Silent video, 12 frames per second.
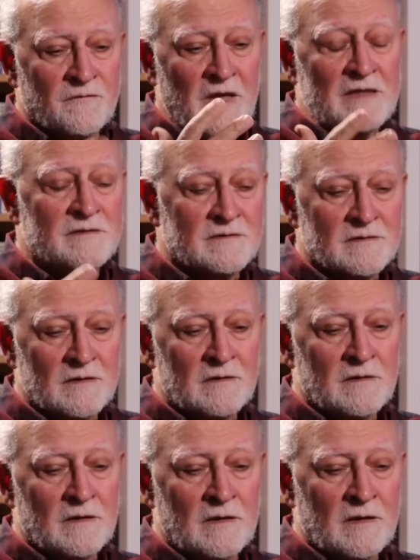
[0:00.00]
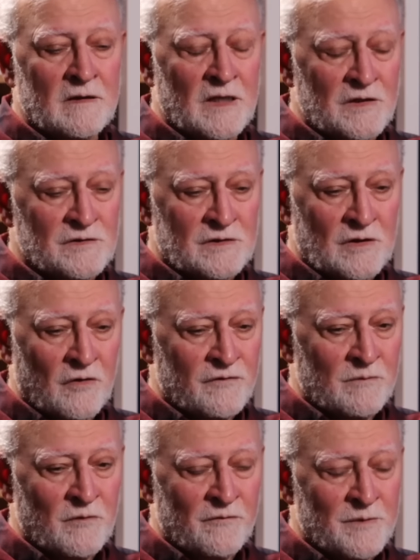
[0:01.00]
phase in the history
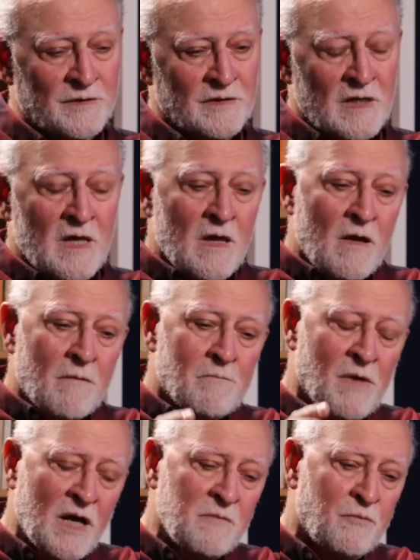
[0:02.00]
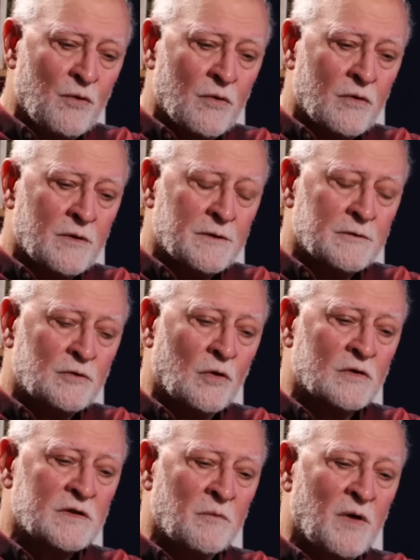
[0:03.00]
of the movement. My book
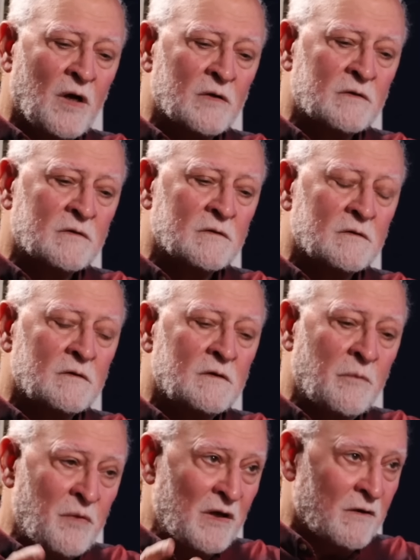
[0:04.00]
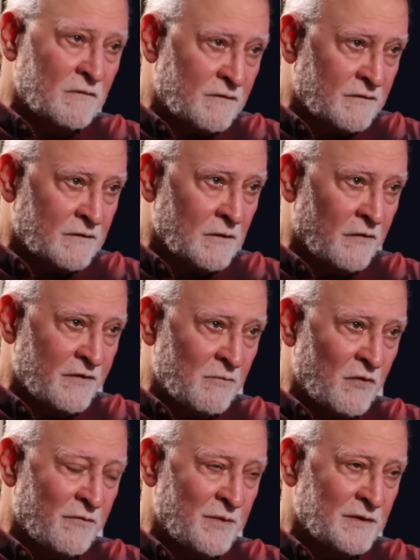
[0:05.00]
talks about the birth of
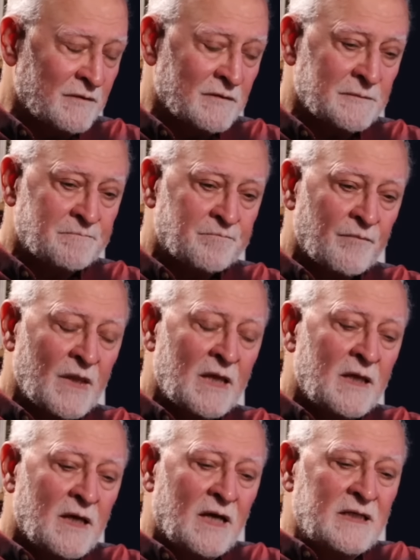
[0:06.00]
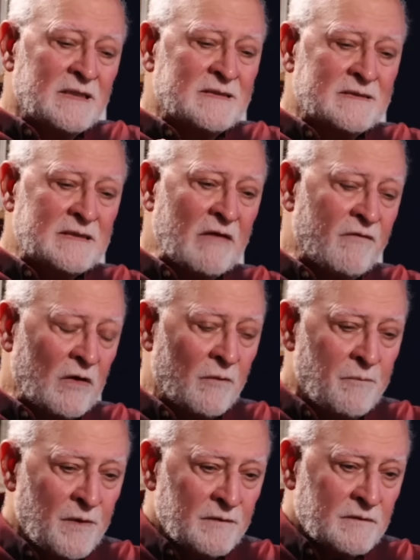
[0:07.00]
the movement and its
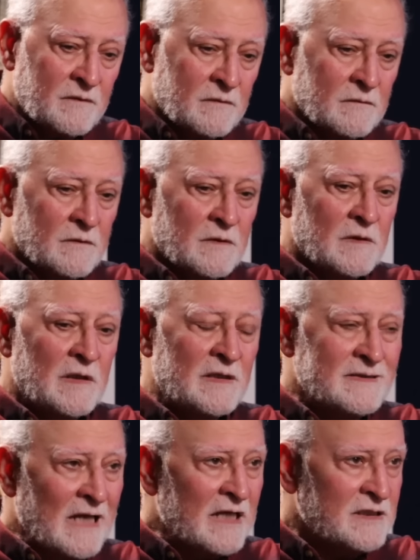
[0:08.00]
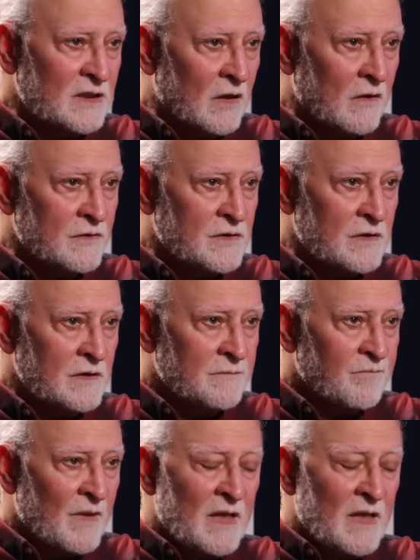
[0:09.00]
development, its ideology,